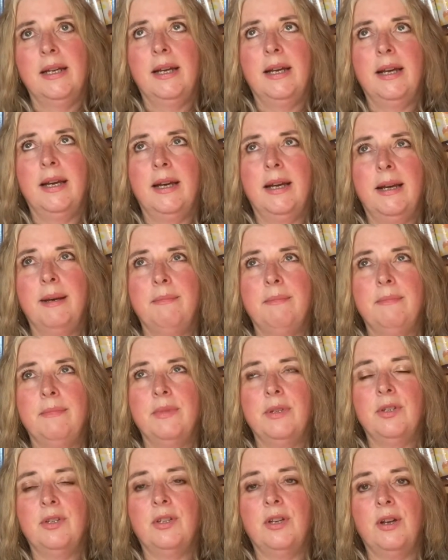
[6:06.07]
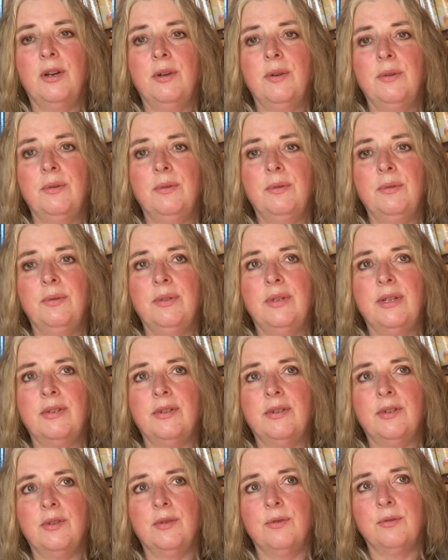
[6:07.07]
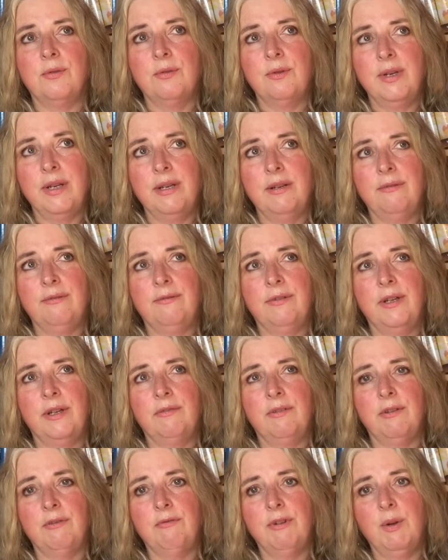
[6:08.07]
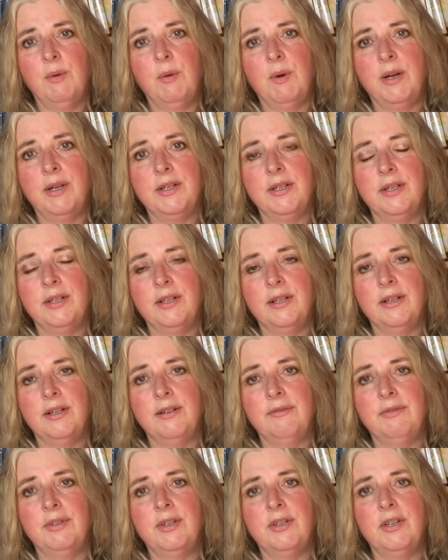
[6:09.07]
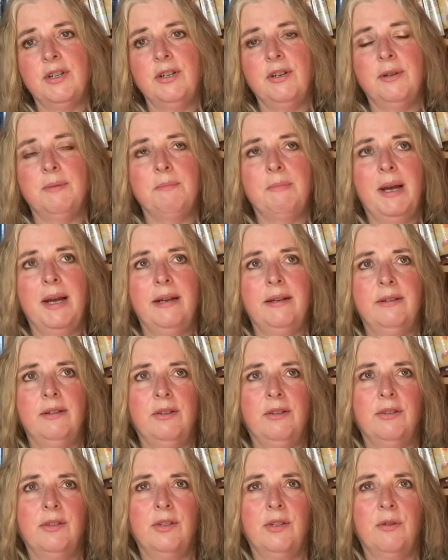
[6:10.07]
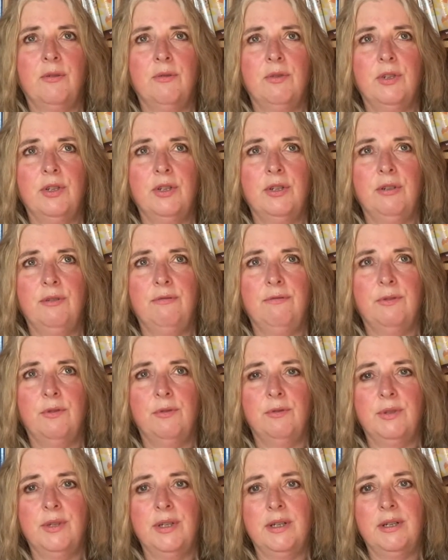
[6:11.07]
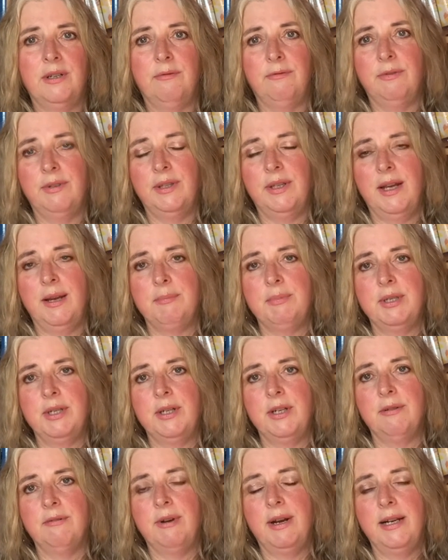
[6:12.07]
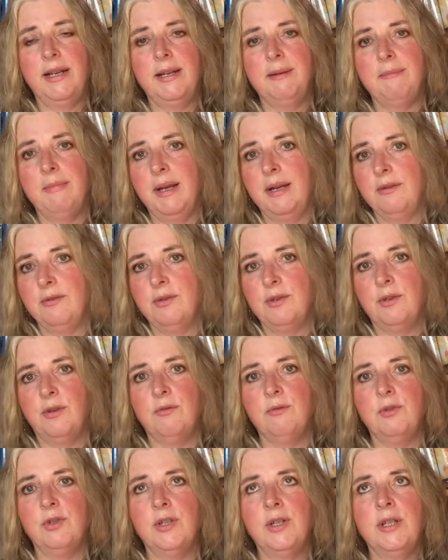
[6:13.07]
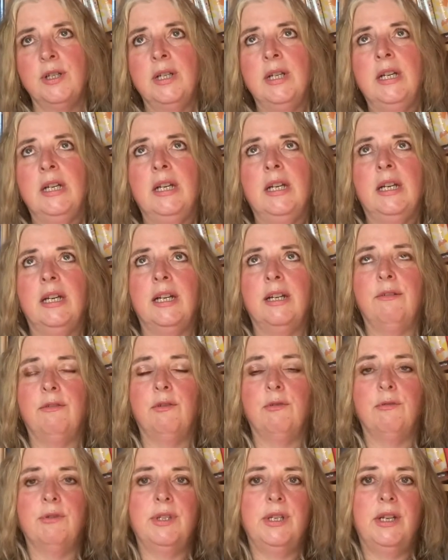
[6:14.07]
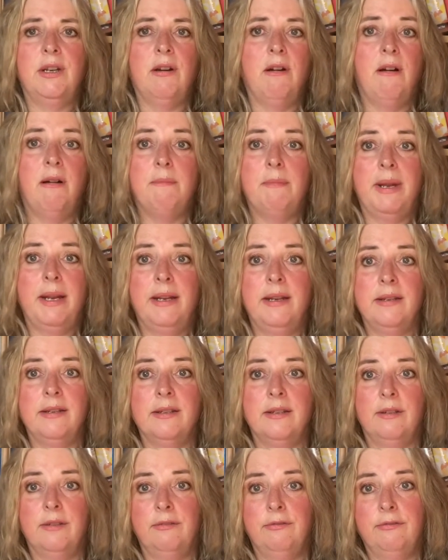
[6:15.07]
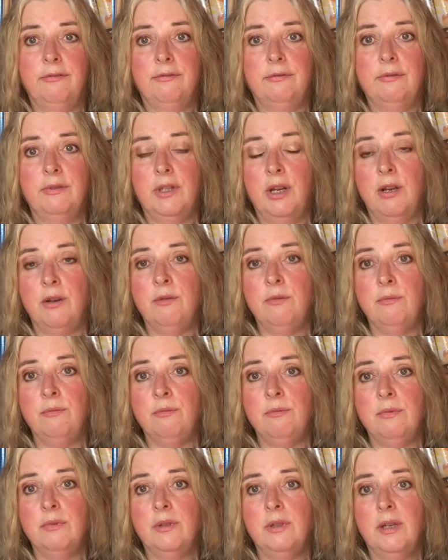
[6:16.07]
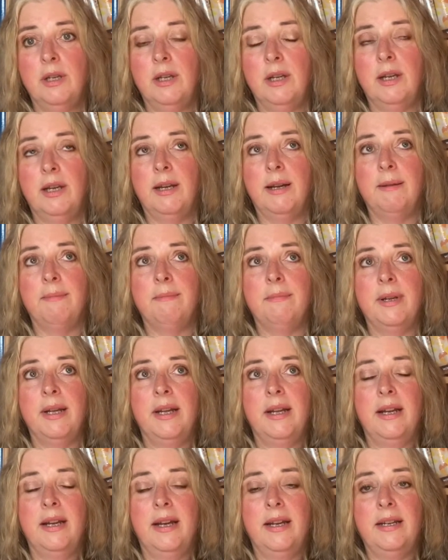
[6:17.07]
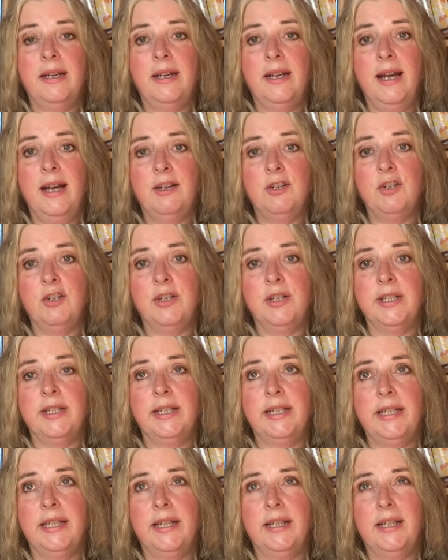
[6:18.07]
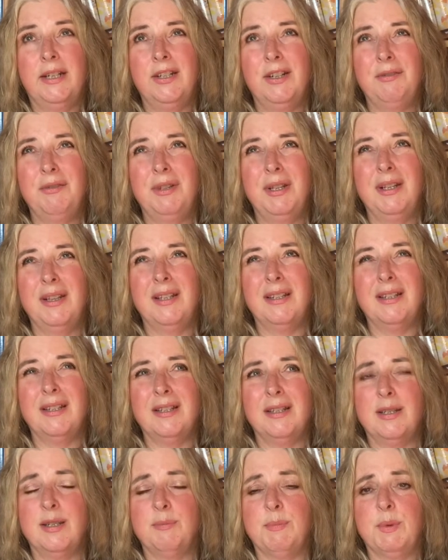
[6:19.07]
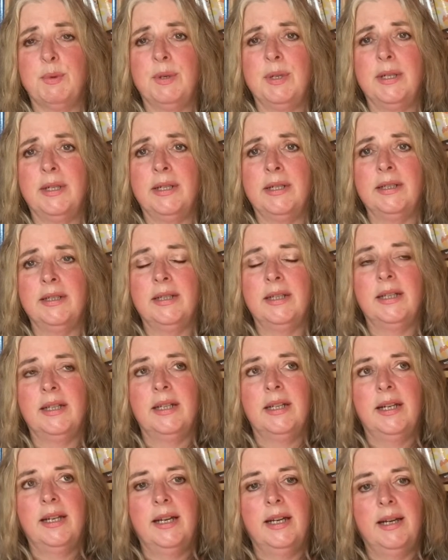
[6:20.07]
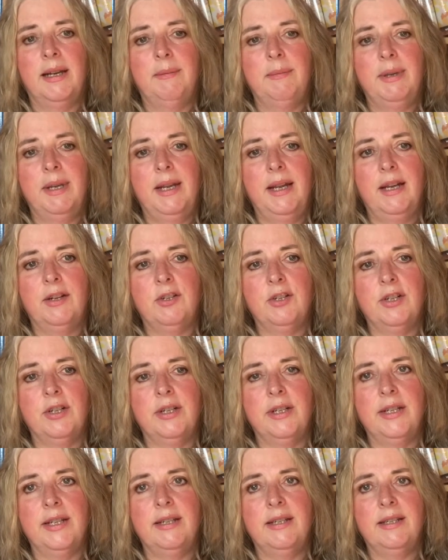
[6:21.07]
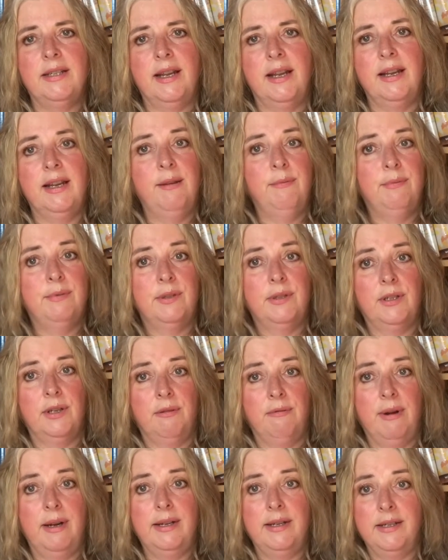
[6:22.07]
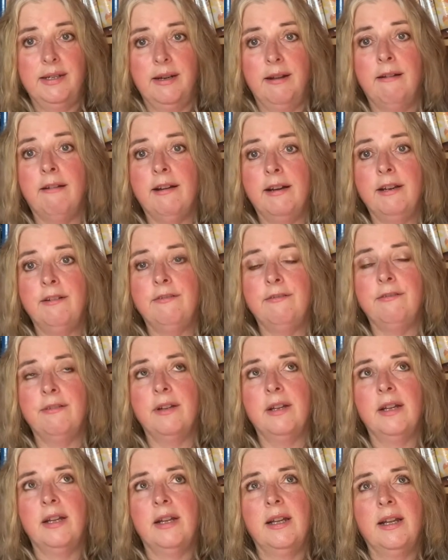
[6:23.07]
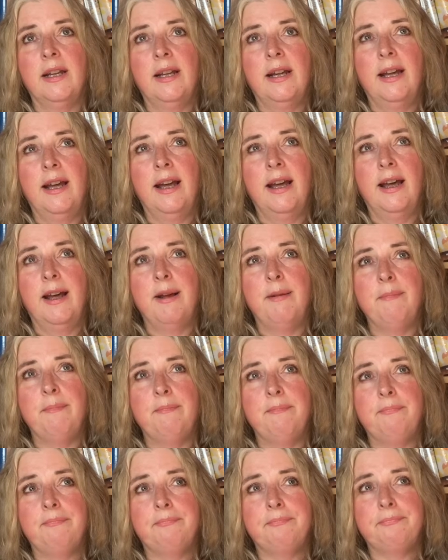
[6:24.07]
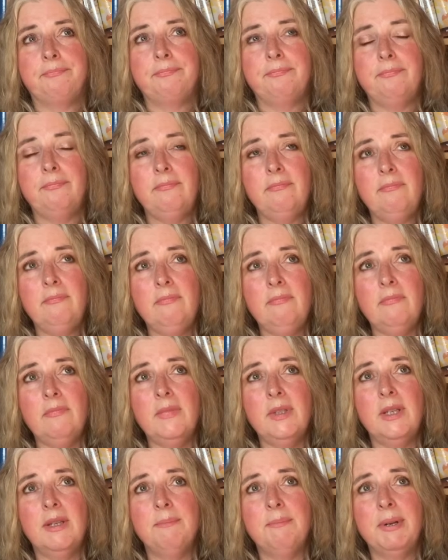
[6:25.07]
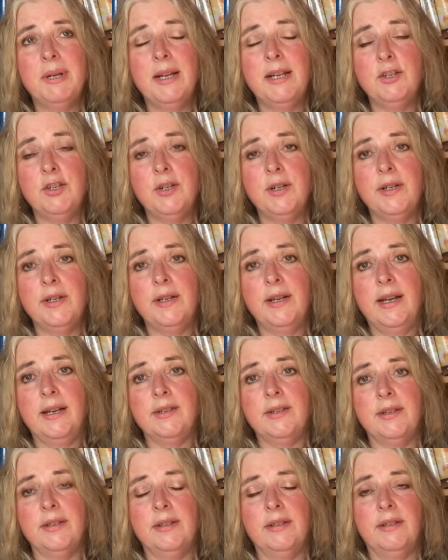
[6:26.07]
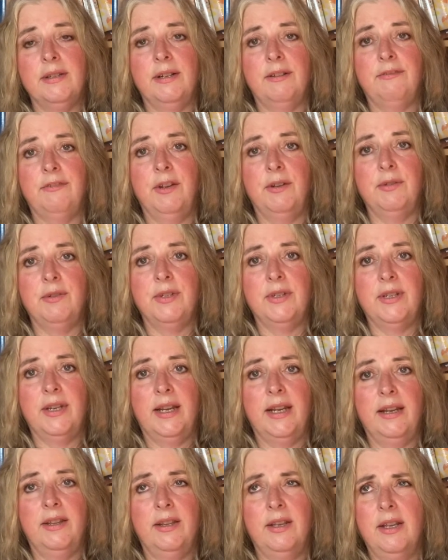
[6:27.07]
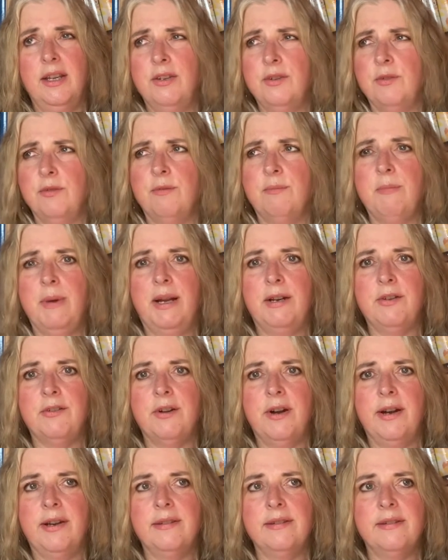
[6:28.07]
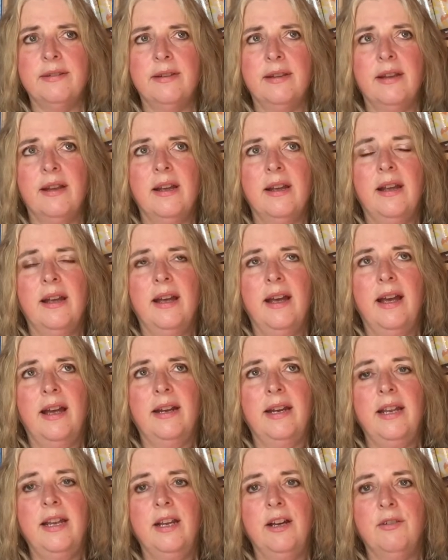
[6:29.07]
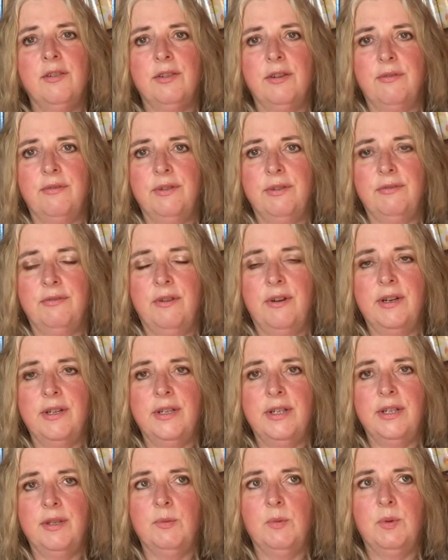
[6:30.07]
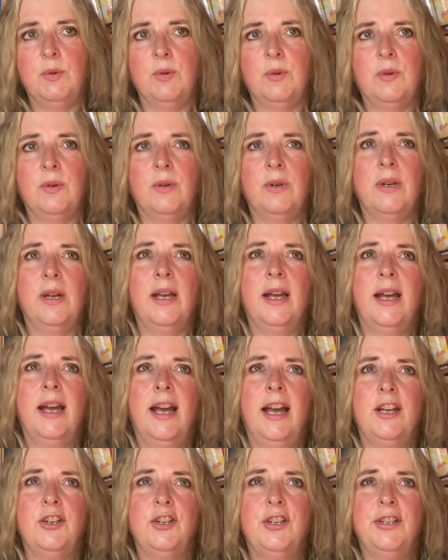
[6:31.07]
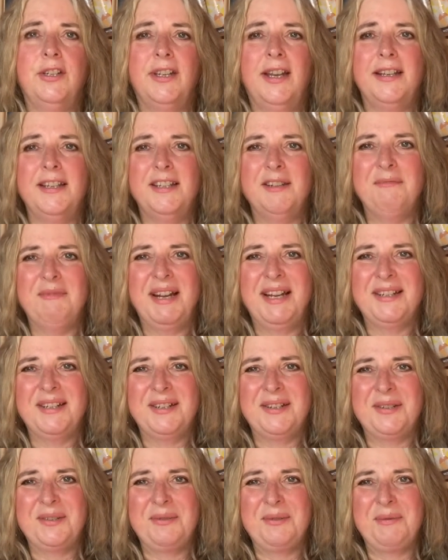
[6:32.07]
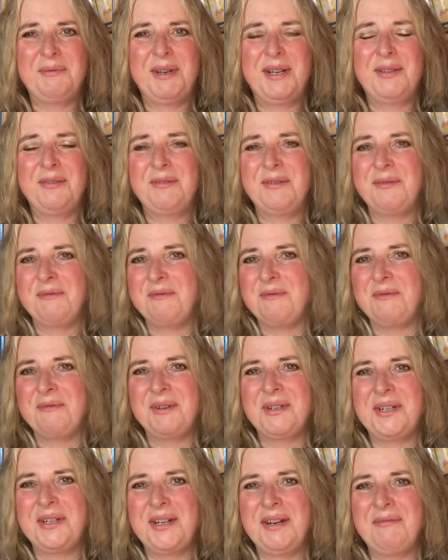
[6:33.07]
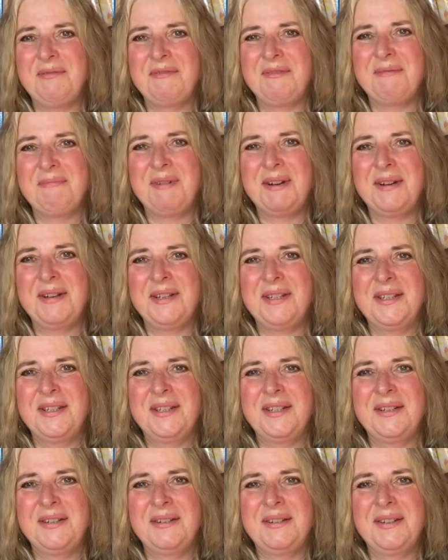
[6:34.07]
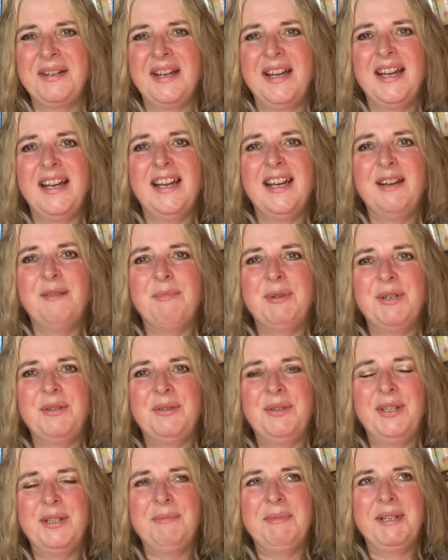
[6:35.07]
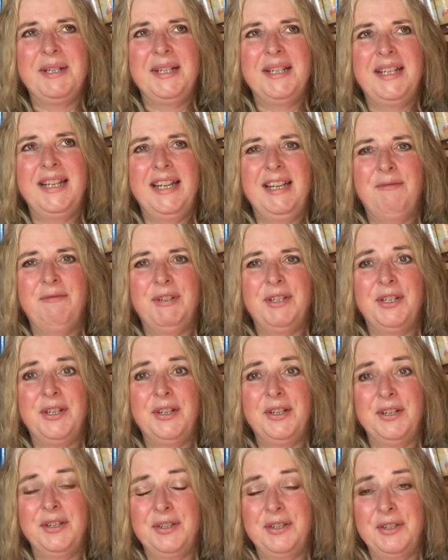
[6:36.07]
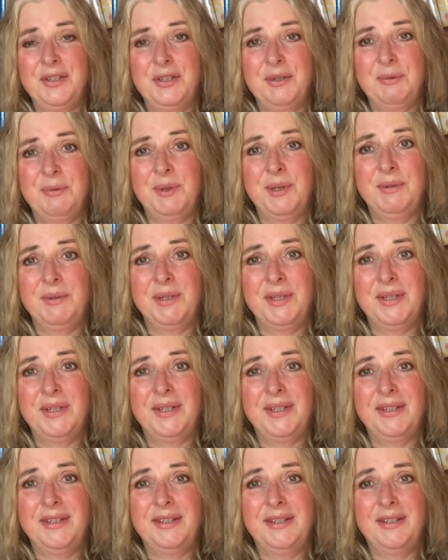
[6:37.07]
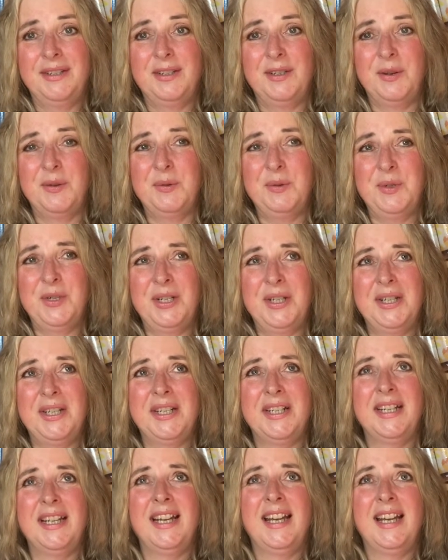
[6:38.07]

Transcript: So there's a story of unrequited love. There's a young soldier who falls in love with Captain Corelli, a male soldier. And of course, he can't make his love known. And he actually, and I don't think this is a spoiler, he actually saves Corelli's life. Pelagia has a fiancé, I think he's called Mandras, and he goes off to fight in the war. And she sends him letters all the way through the war, which he never replies to. But ultimately, he returns as a wounded soldier.